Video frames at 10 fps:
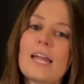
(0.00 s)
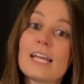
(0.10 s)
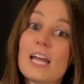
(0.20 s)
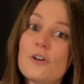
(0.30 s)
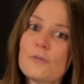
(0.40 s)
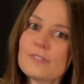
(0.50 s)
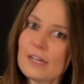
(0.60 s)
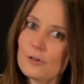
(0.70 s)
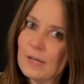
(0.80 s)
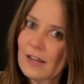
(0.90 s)
again, notice
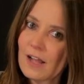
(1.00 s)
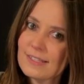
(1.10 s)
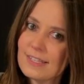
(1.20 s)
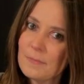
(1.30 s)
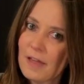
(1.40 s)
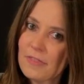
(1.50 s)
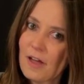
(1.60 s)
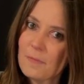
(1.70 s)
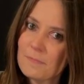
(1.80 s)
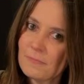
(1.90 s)
how you cannot see my
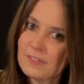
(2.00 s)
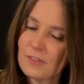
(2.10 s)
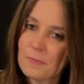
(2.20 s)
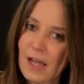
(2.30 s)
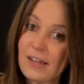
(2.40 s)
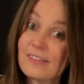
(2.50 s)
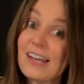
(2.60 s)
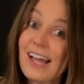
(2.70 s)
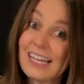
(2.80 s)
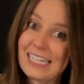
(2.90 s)
thumb. It's at the back of the
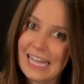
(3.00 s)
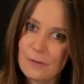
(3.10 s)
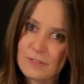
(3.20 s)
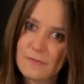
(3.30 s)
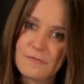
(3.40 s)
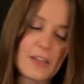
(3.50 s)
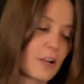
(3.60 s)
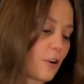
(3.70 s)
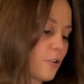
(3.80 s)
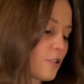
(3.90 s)
neck, allows the
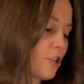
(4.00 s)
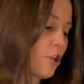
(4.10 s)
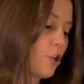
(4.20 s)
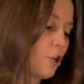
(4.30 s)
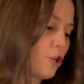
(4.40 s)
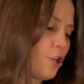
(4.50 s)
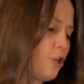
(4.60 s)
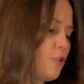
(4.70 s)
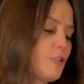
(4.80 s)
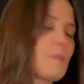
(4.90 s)
fingers
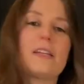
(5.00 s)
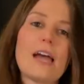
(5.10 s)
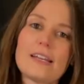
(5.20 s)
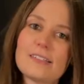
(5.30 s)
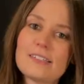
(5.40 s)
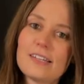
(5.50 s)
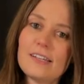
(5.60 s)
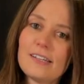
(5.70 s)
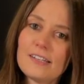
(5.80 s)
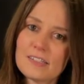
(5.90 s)
to be nice
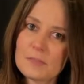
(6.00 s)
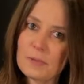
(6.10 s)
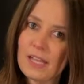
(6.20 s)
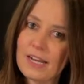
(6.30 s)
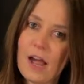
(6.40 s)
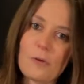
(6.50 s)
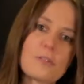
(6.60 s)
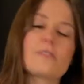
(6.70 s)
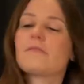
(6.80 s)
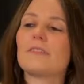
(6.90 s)
and splayed
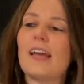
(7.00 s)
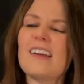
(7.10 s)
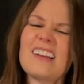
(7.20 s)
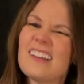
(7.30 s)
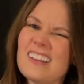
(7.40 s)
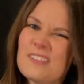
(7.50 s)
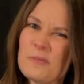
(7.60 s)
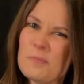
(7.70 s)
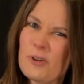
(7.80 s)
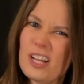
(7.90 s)
out, okay? And it's
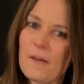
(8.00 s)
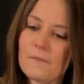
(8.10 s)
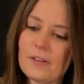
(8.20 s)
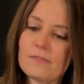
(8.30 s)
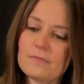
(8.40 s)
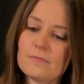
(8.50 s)
pretty comfy.